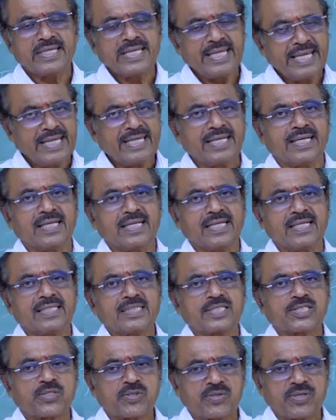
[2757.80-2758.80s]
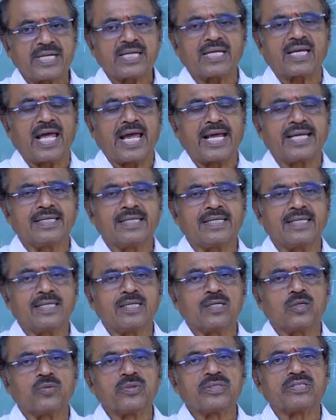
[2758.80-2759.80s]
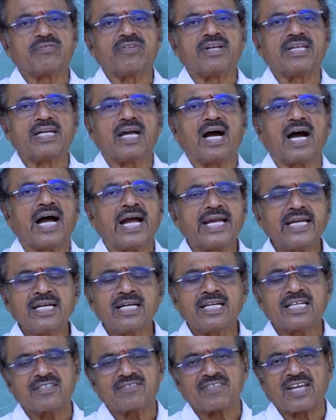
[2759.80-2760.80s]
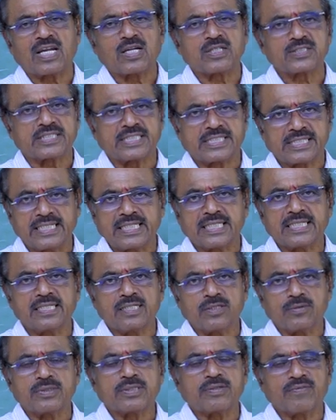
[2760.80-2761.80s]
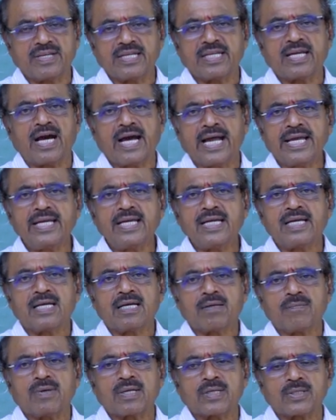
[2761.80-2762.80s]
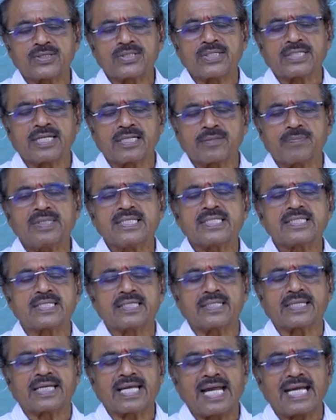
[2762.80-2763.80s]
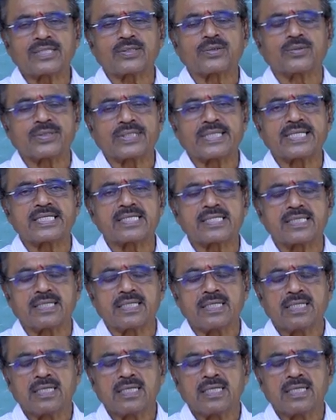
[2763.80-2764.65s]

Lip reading: in straight line with very high velocity. That means that the cathode rays